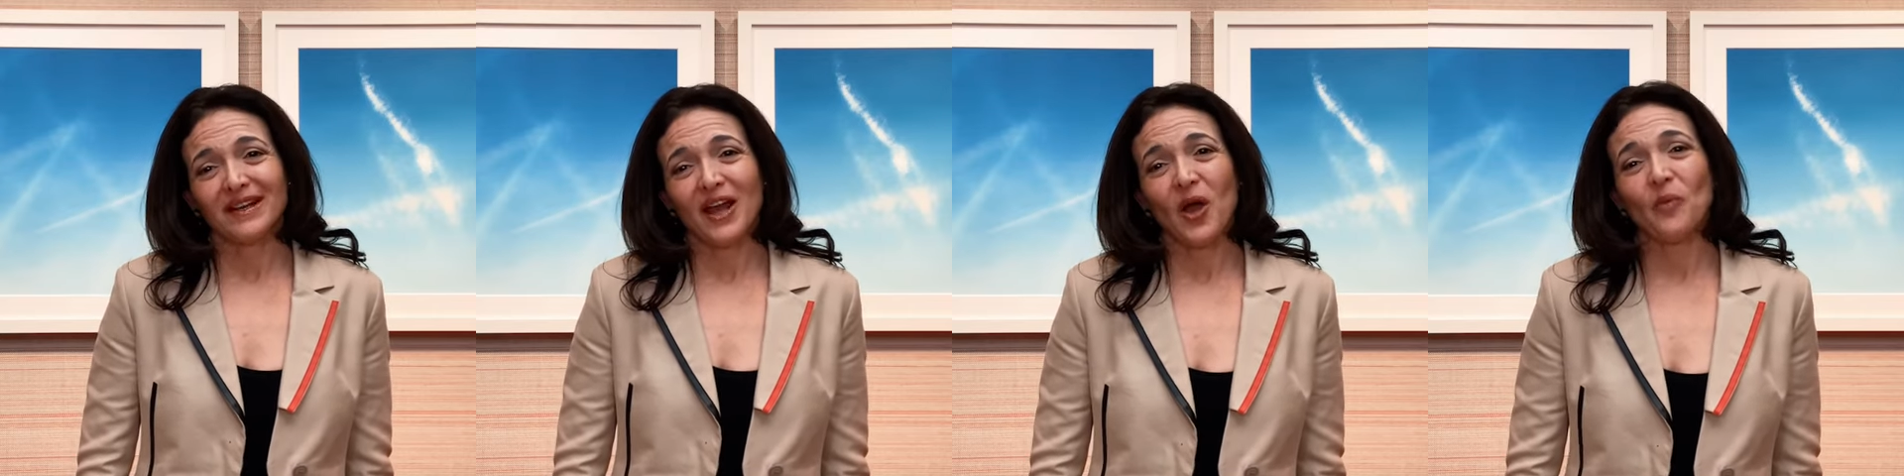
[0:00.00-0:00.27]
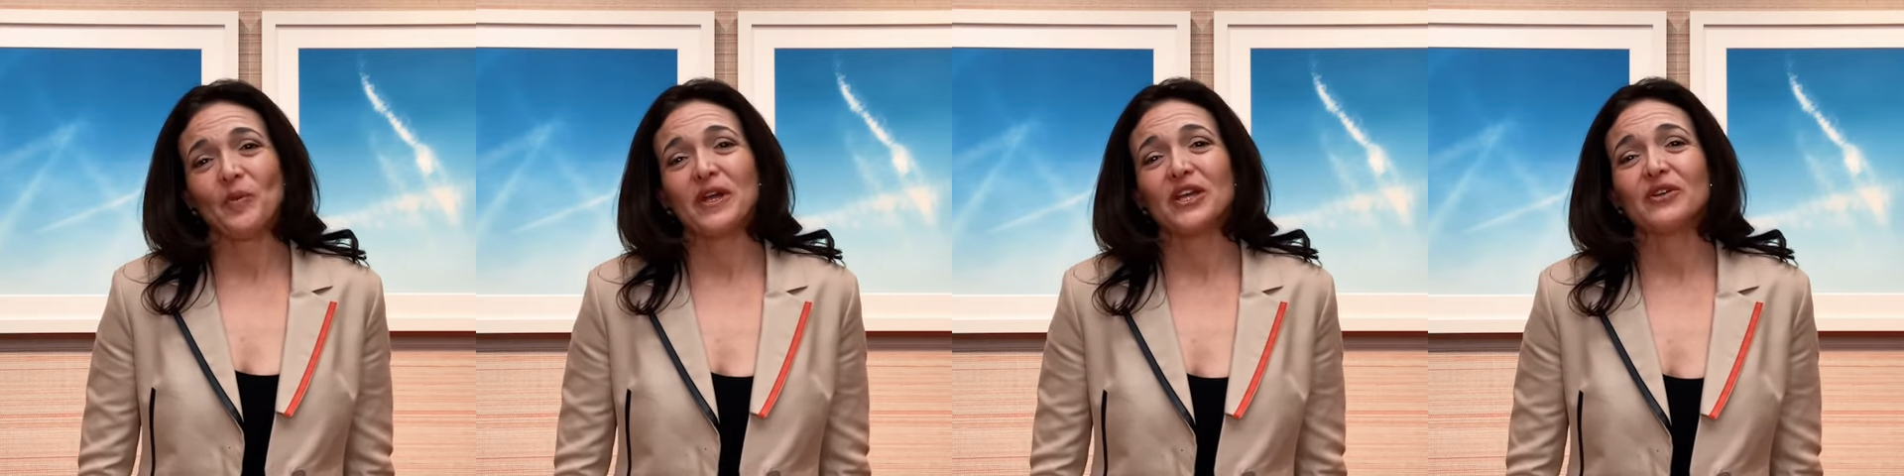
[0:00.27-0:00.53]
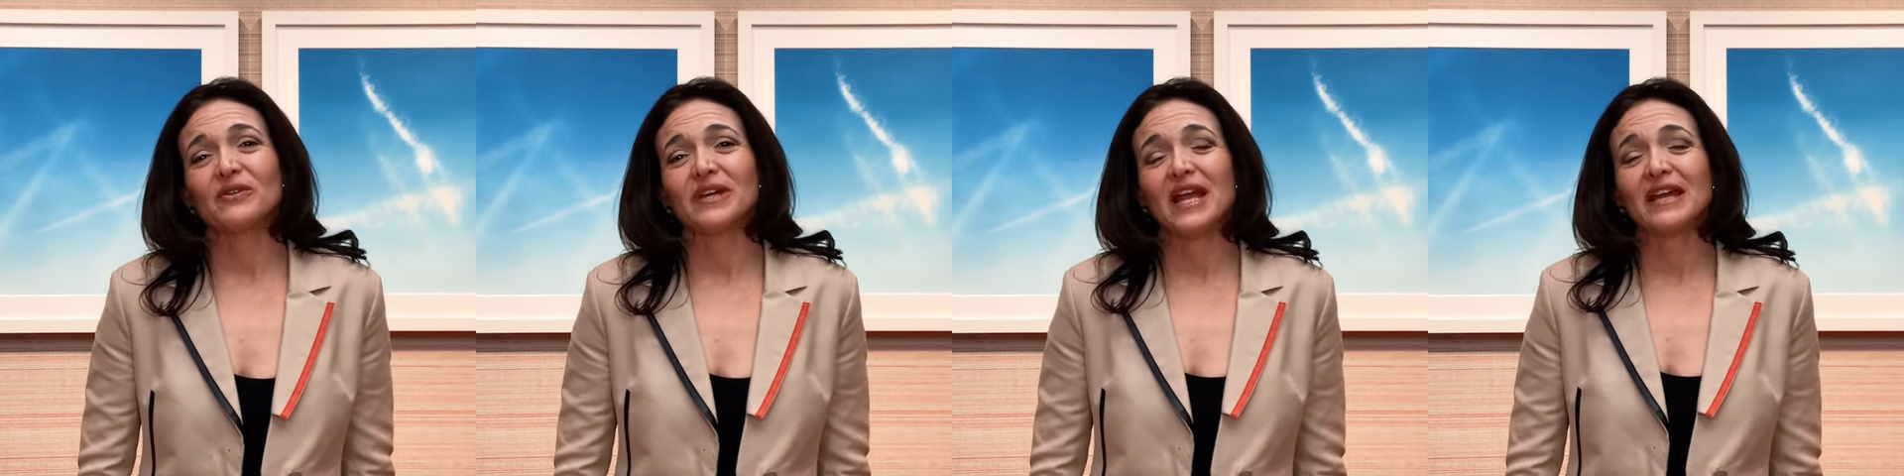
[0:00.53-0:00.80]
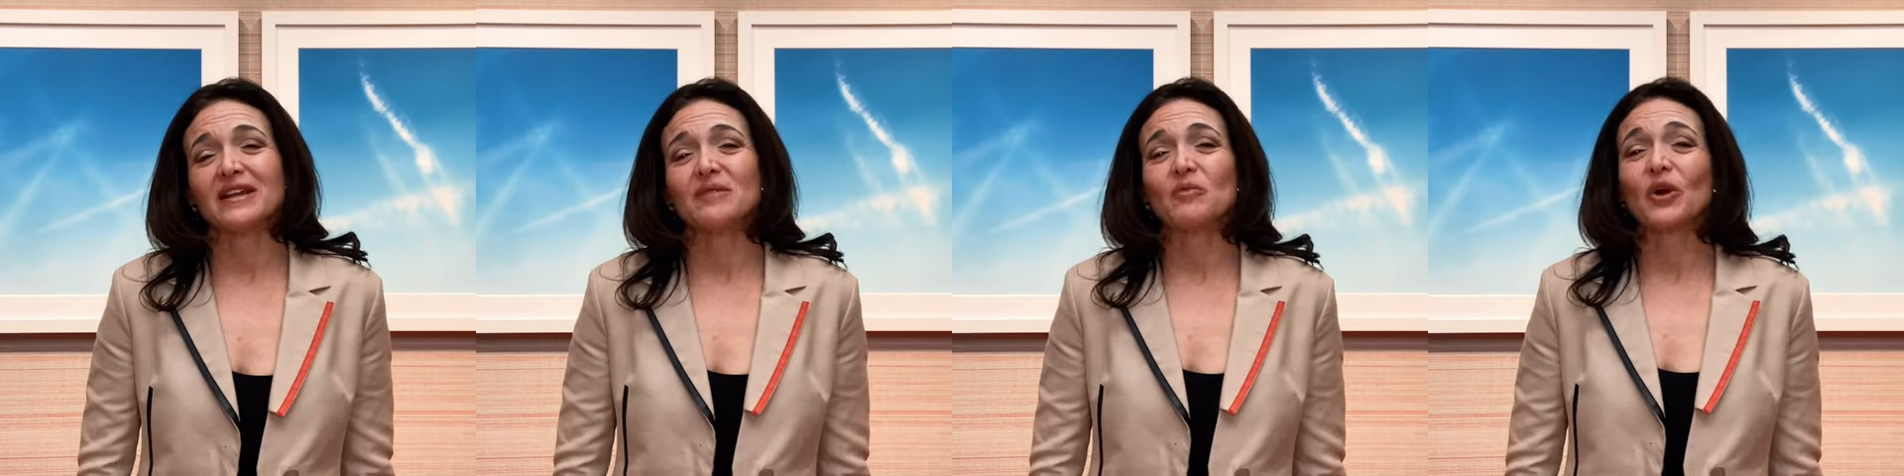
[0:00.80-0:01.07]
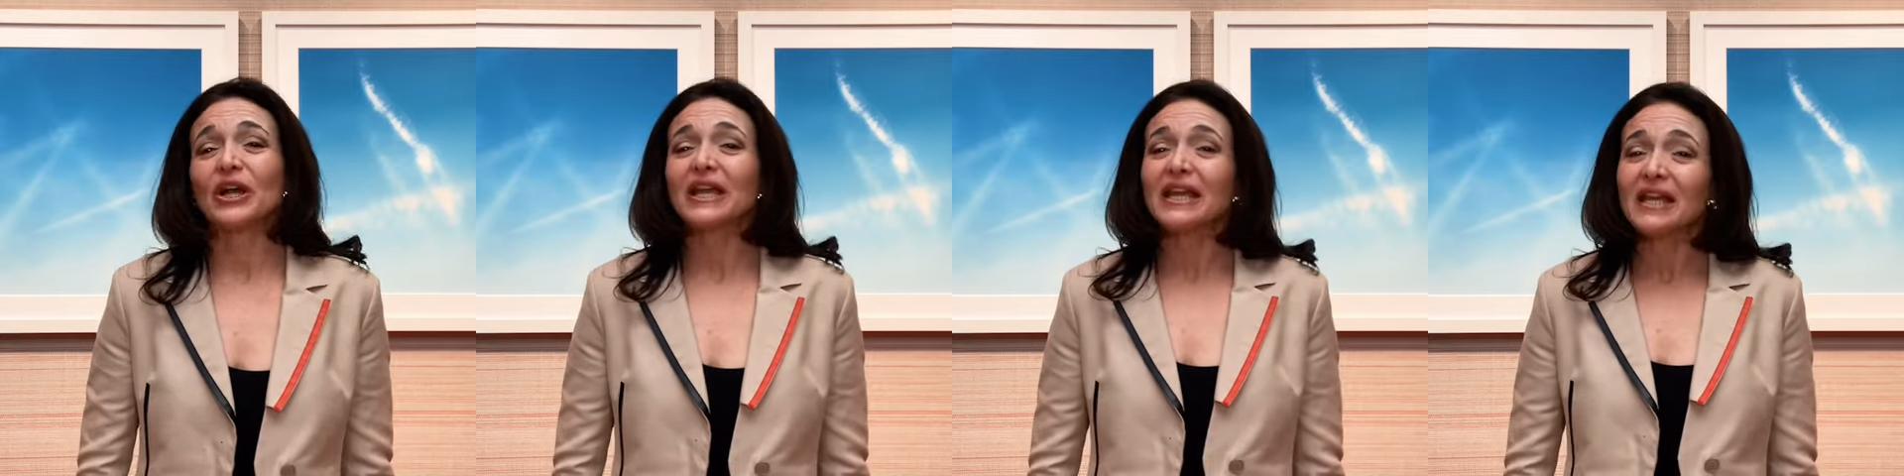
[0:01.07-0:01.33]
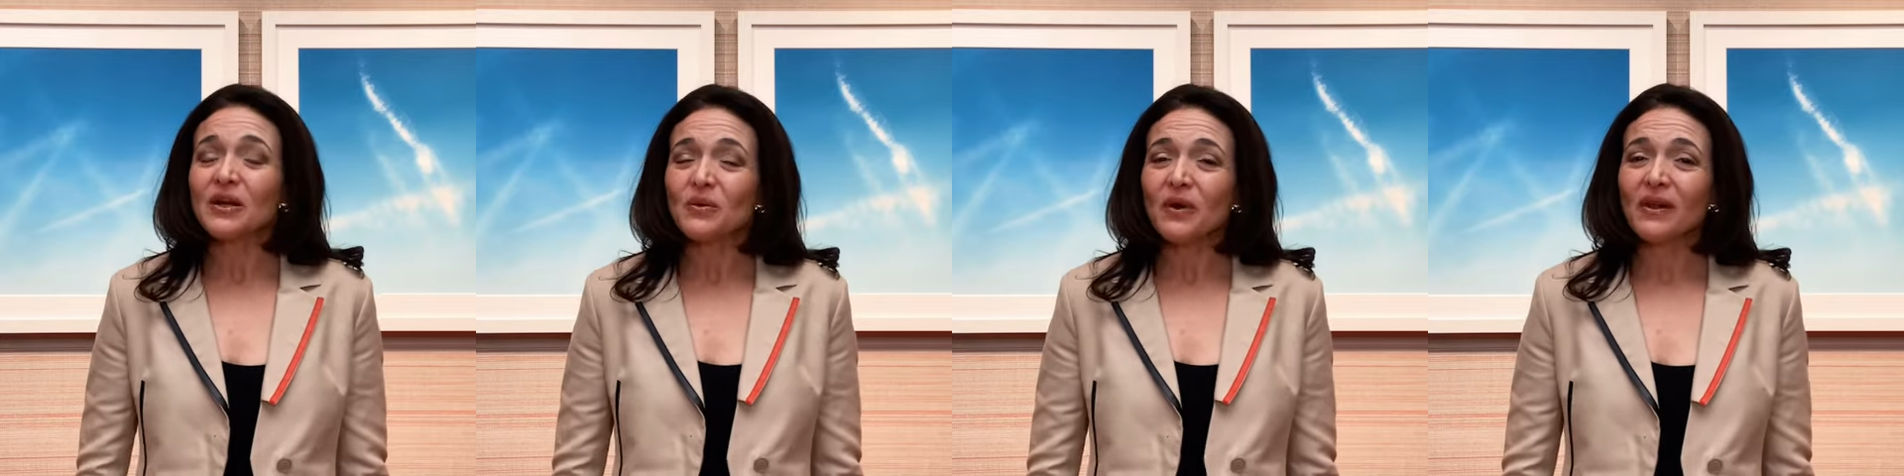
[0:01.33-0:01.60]
helping create a more
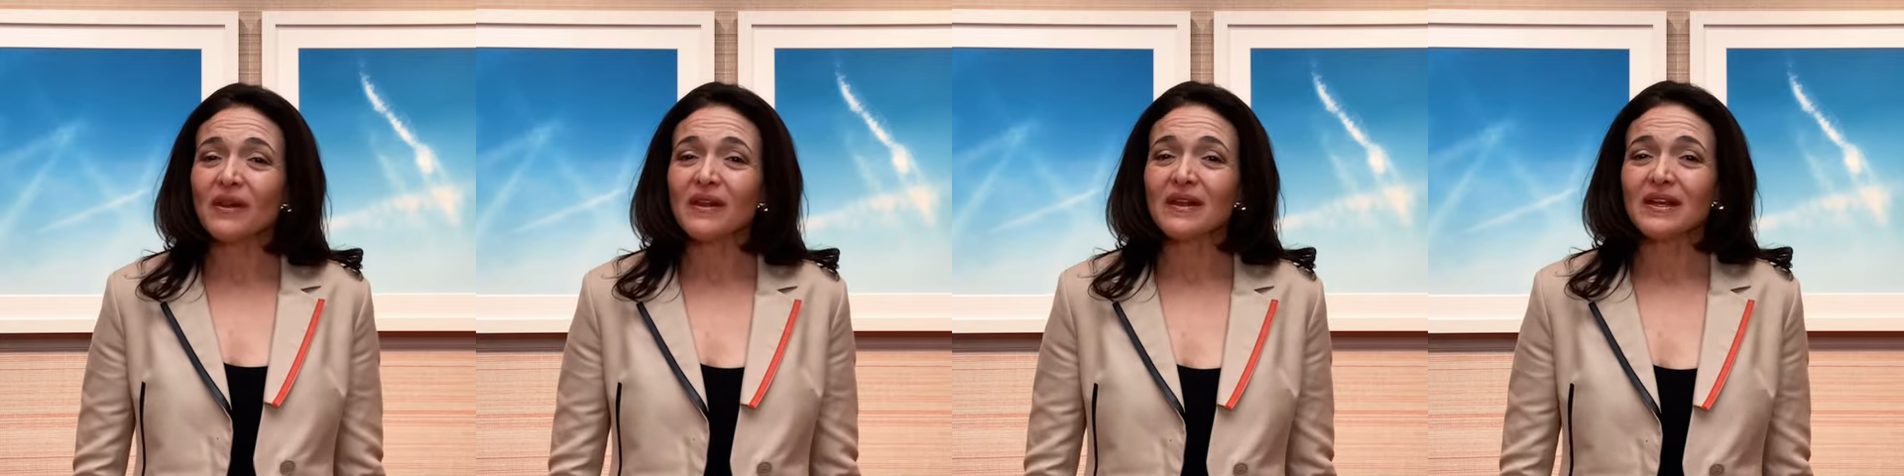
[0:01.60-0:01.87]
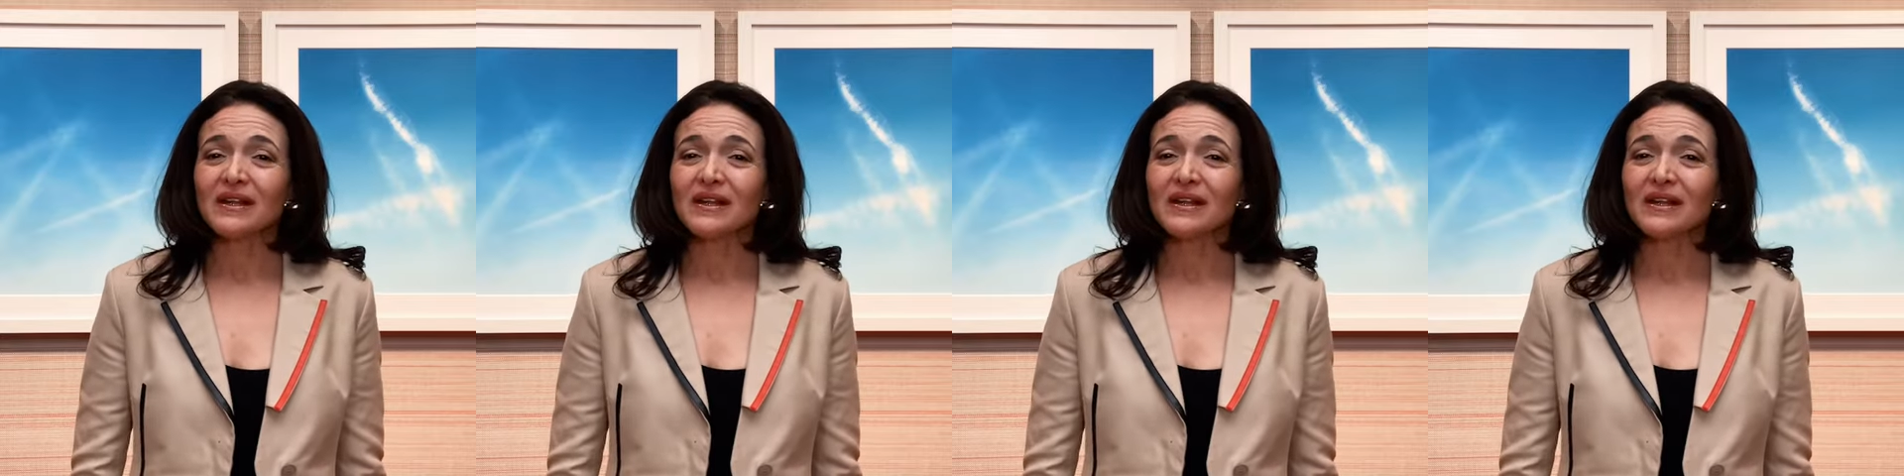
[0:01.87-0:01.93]
equal